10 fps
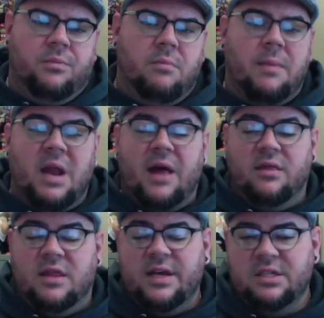maybe
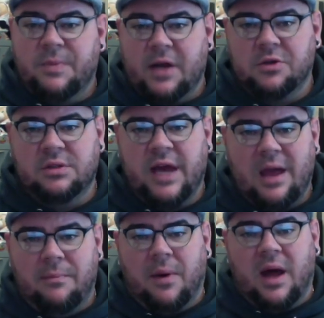not the special
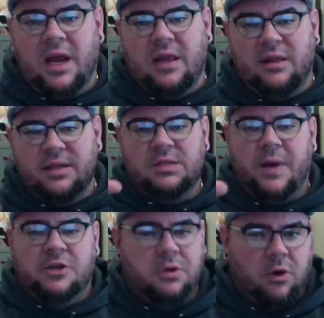day, but in the
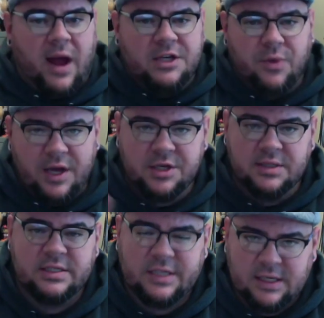special graduation
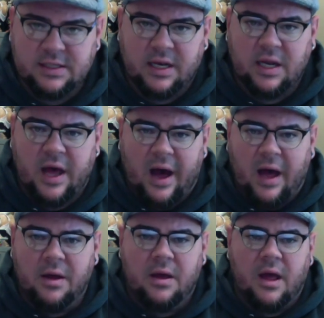season.
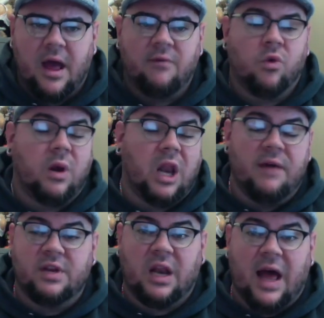Everyone
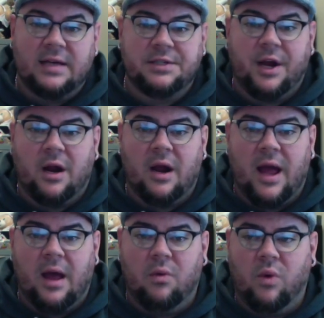loved it last year,
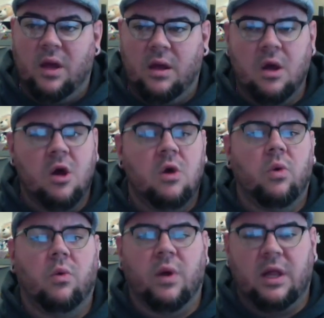and we
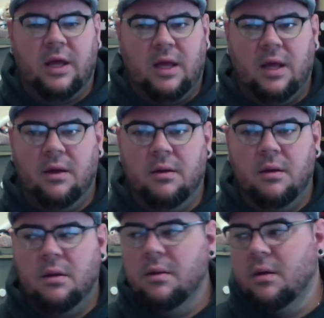really
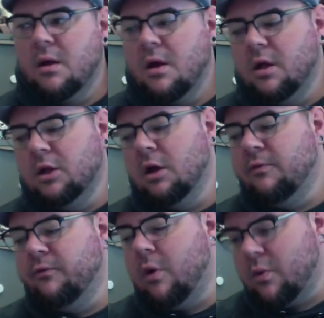look
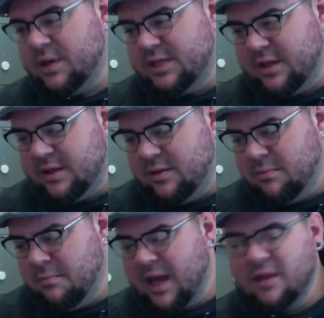forward to
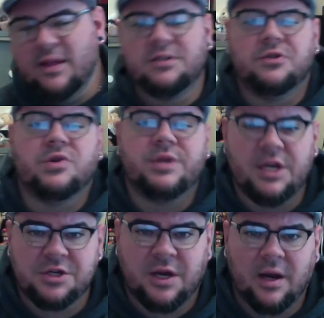making this a
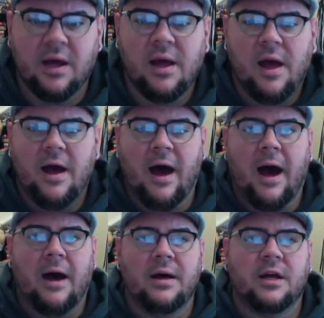tradition,
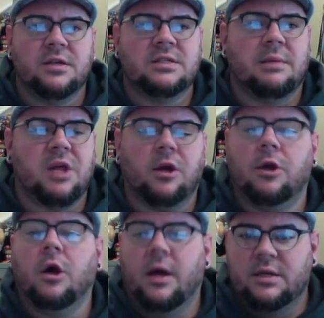something
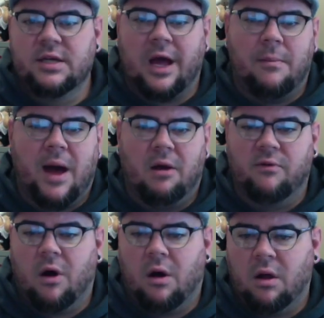good to come out of
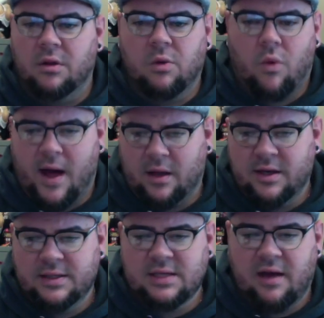all the
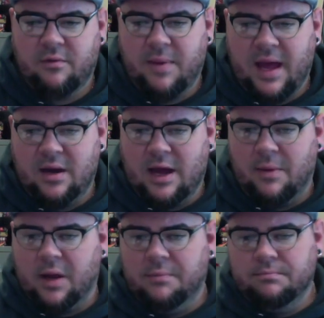wildness of a pandemic.